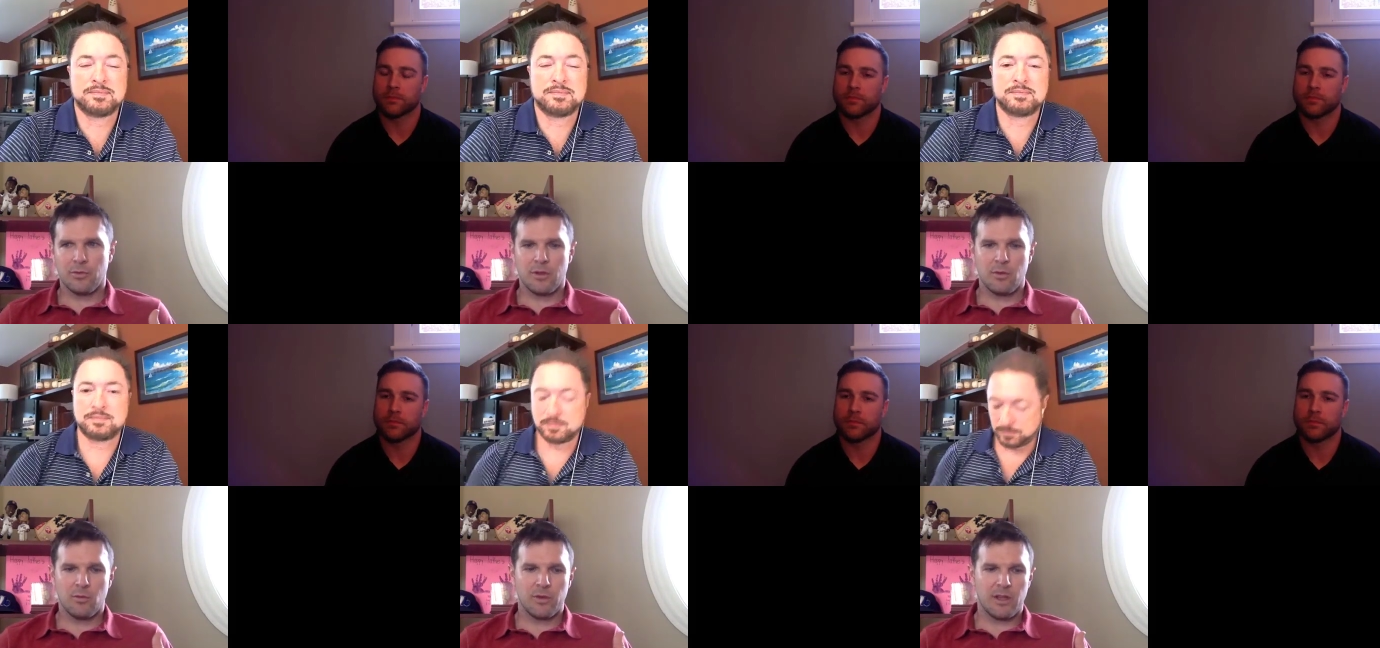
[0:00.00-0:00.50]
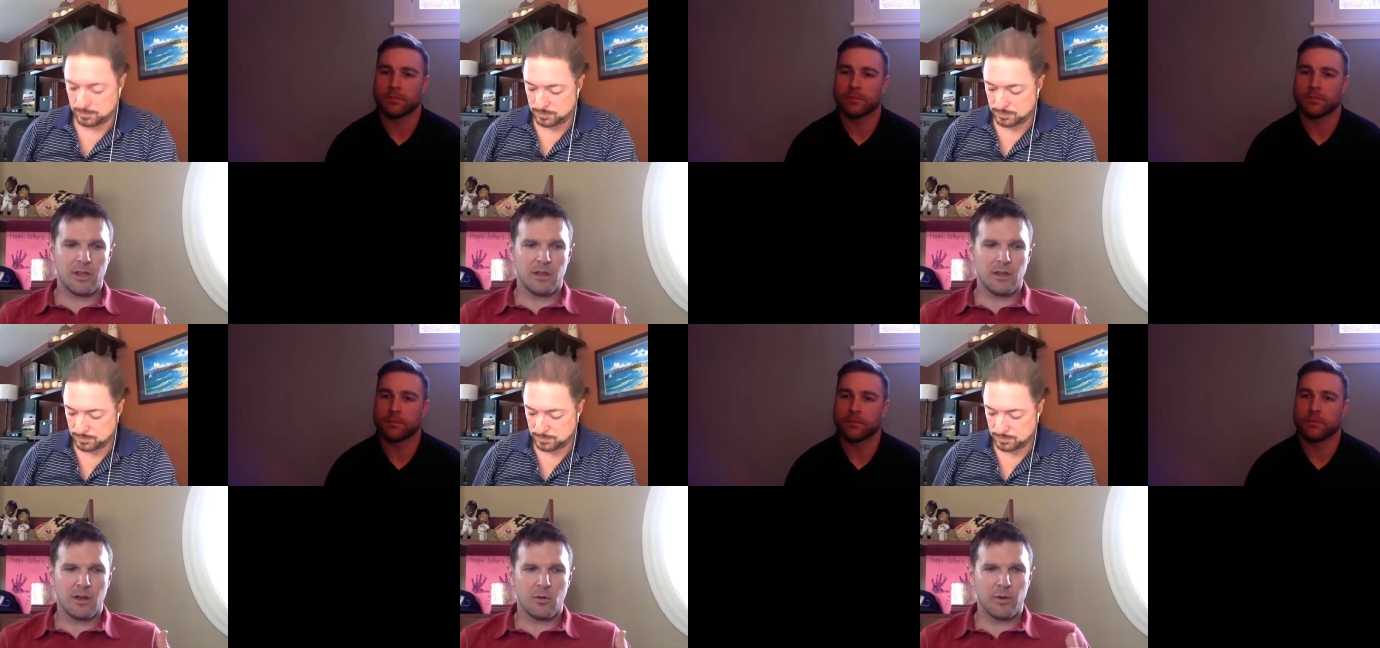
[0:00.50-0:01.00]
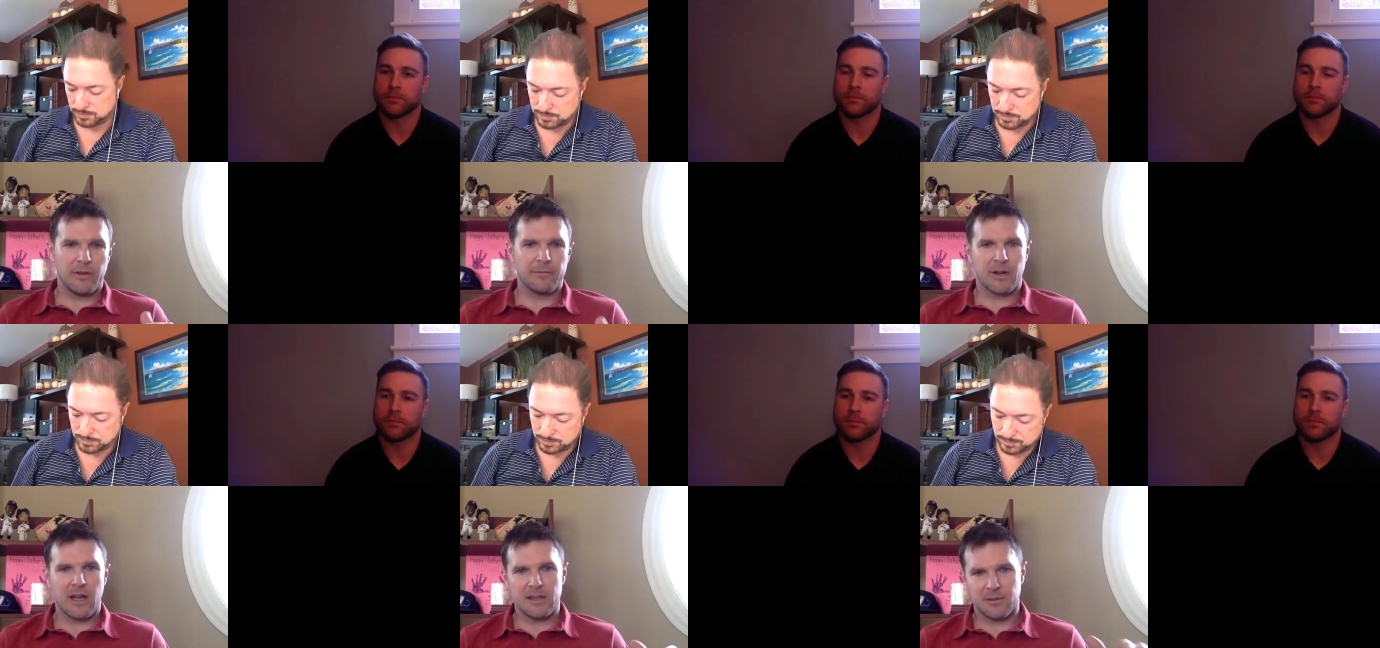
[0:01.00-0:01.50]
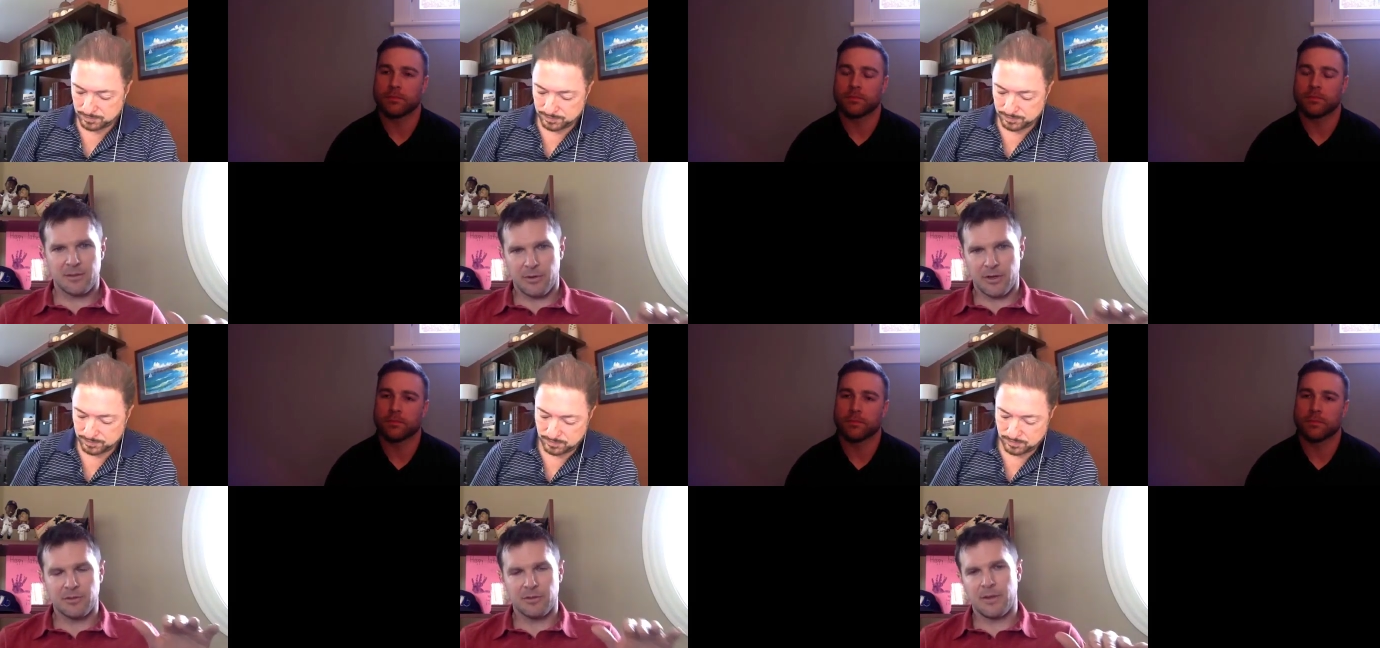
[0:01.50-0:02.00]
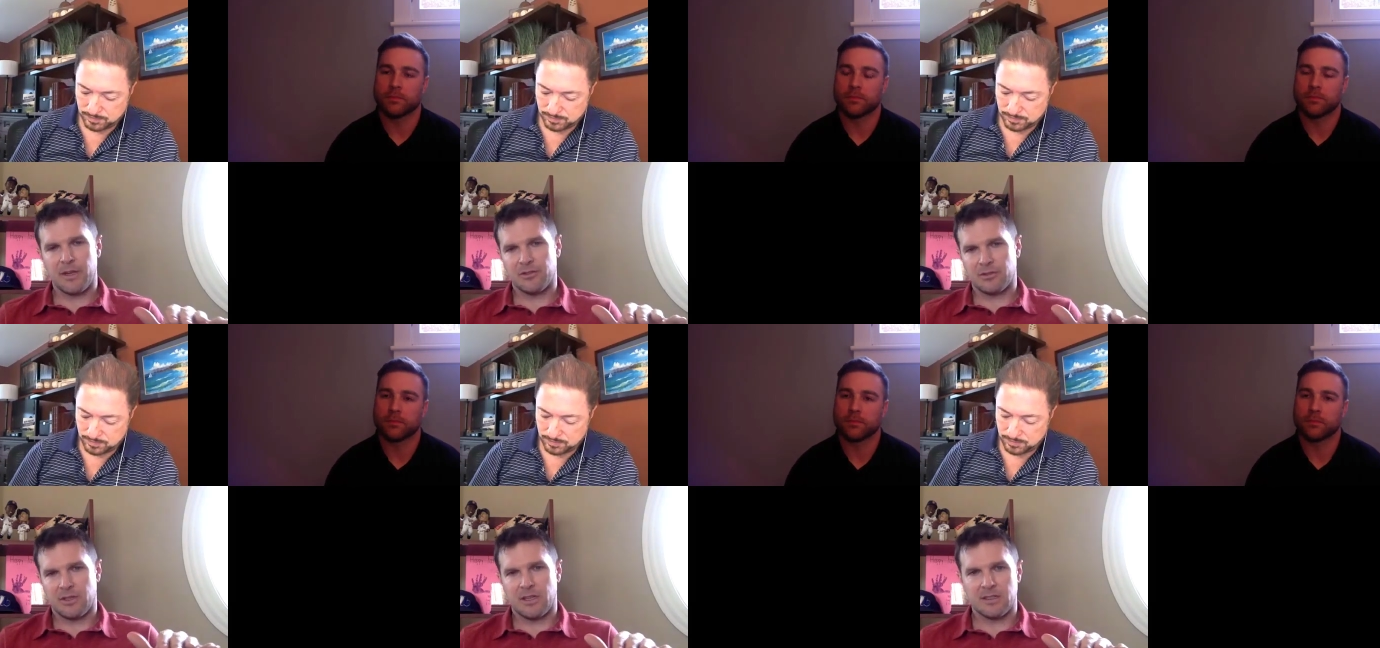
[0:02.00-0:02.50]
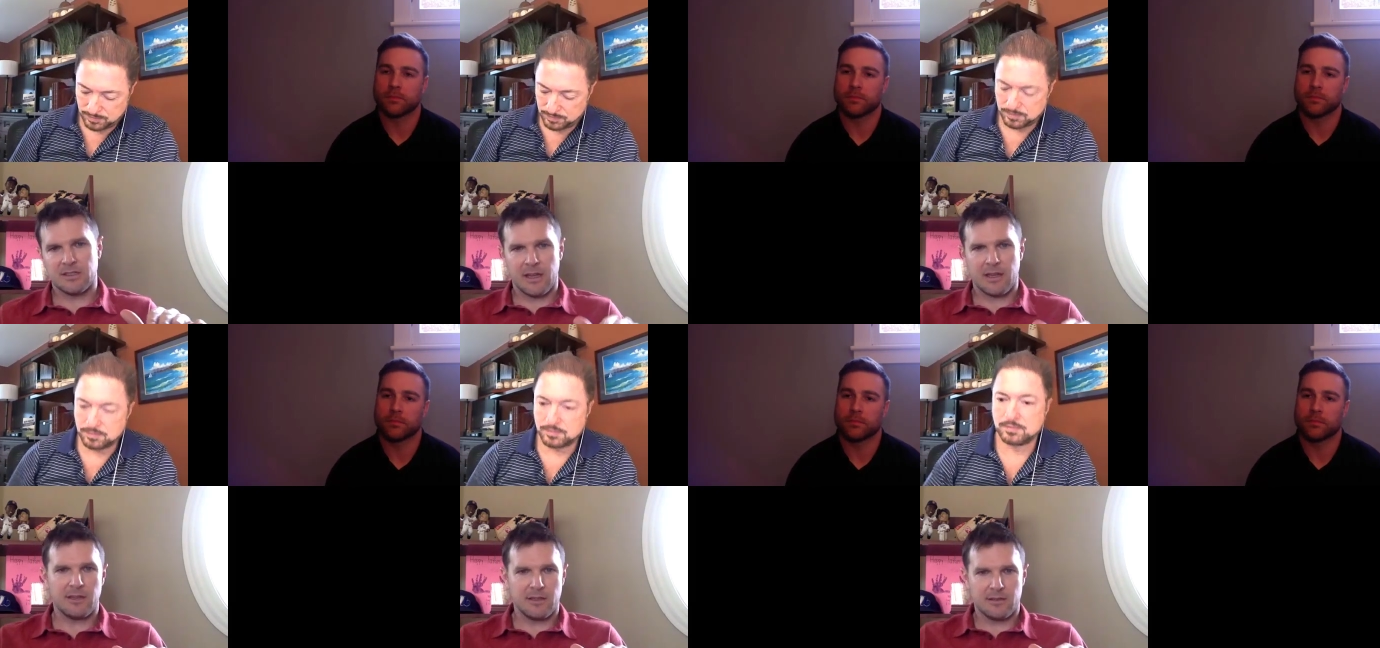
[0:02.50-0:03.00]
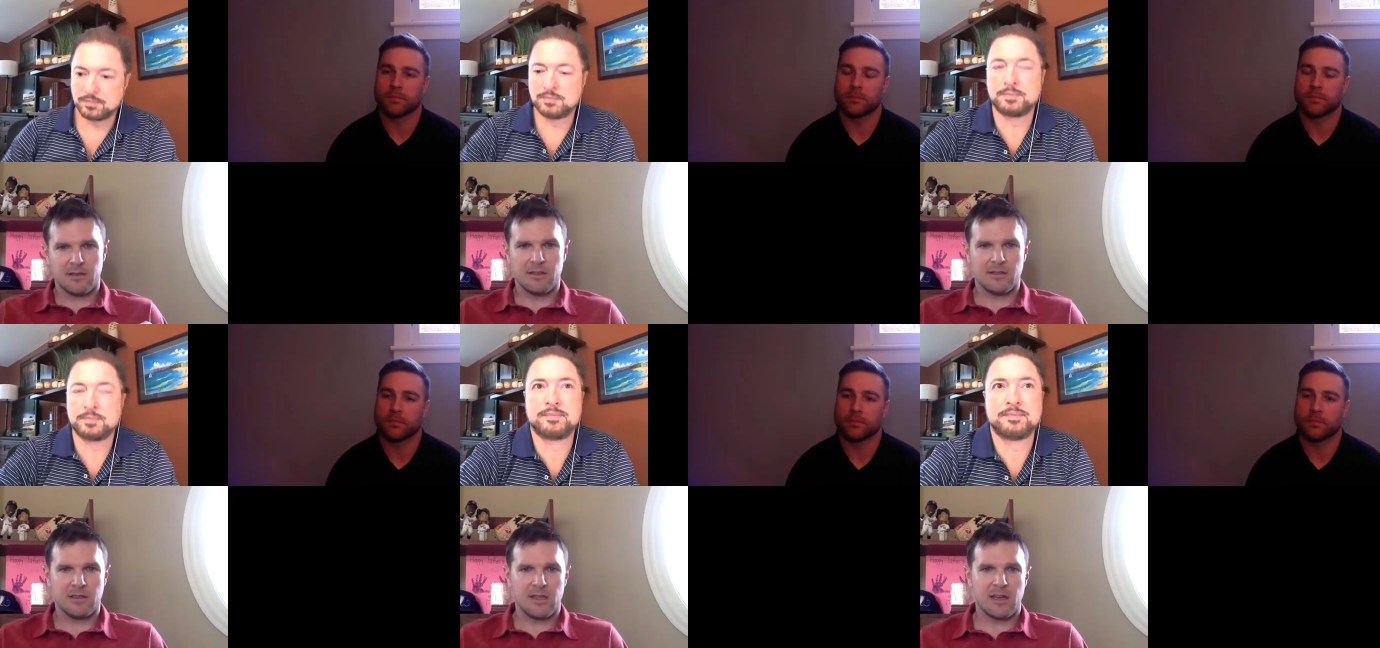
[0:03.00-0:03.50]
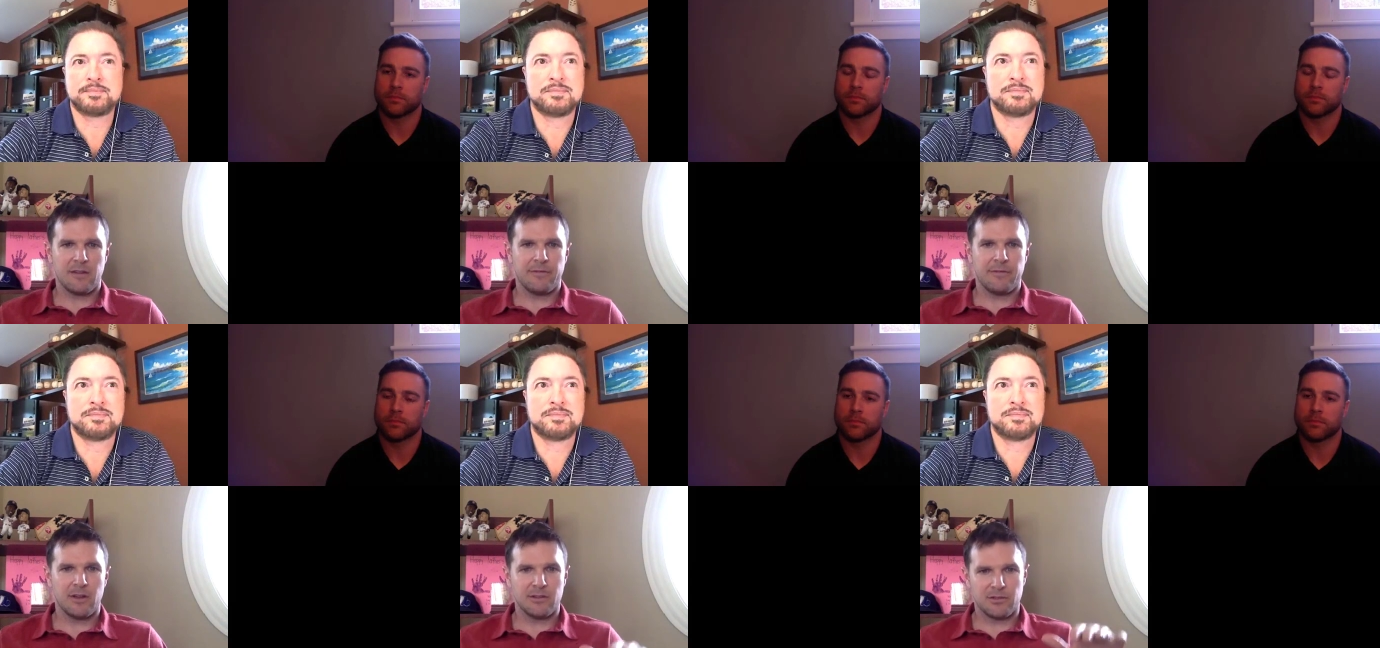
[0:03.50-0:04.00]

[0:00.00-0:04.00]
Speaker 1: We wait for guys to break through the major leagues and into the NFL,